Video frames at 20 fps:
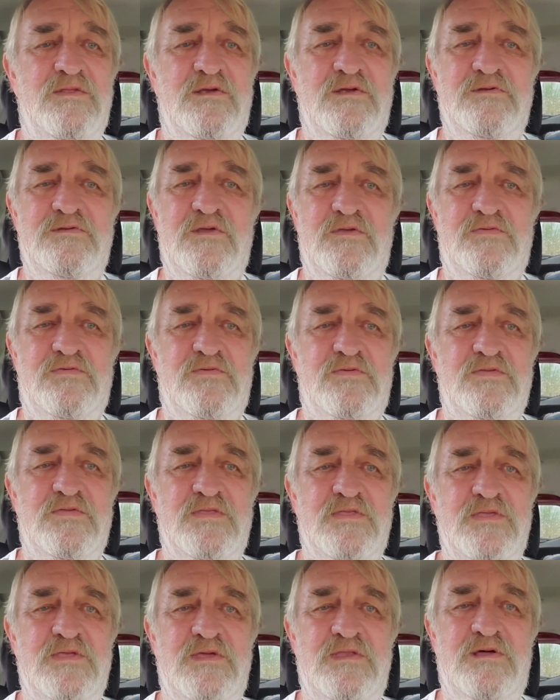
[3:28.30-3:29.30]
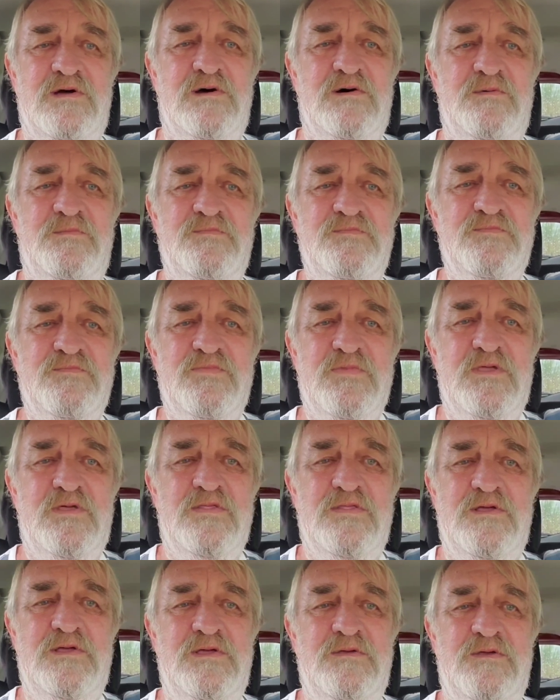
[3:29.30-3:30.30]
they're just,
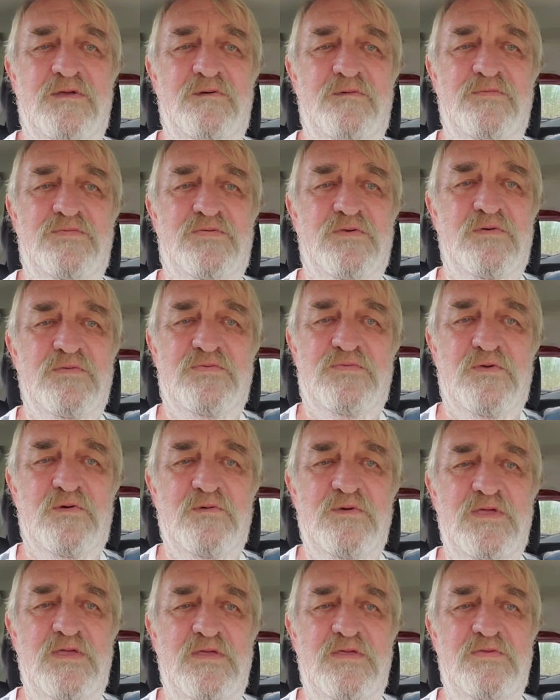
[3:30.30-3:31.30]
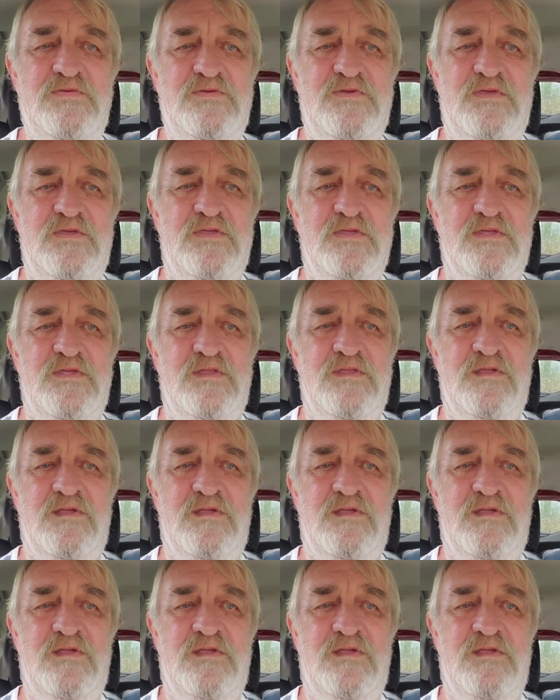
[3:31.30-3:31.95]
it was so easy.